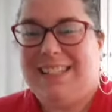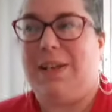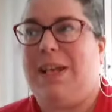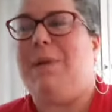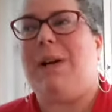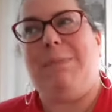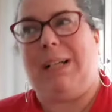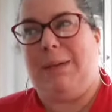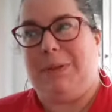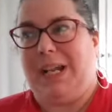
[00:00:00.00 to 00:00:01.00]
so he woke up a
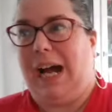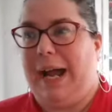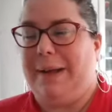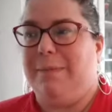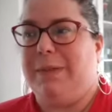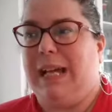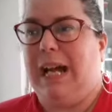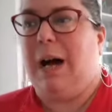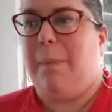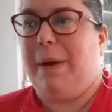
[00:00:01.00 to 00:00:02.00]
couple times.
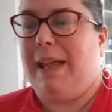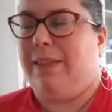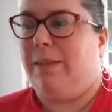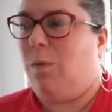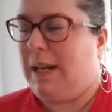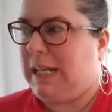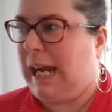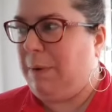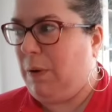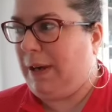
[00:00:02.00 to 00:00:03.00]
Um, one
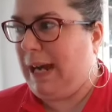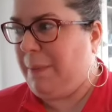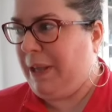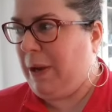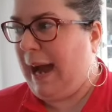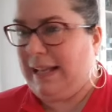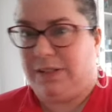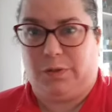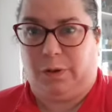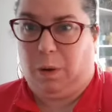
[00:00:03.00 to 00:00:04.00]
time he woke up, he
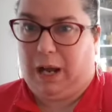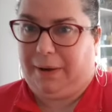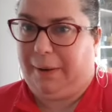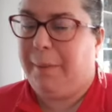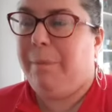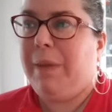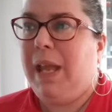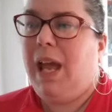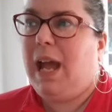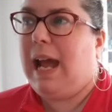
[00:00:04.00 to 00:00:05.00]
asked for water.
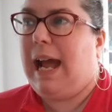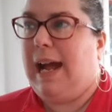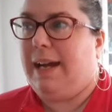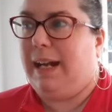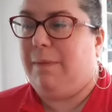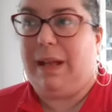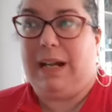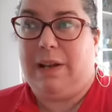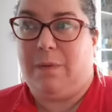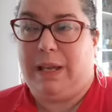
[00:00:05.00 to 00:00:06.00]
And um, then
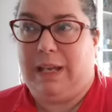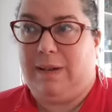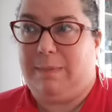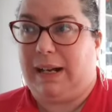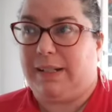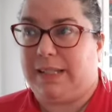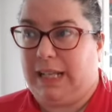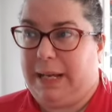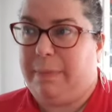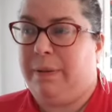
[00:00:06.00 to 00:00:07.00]
he, he went back to
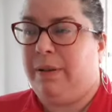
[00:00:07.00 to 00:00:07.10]
sleep.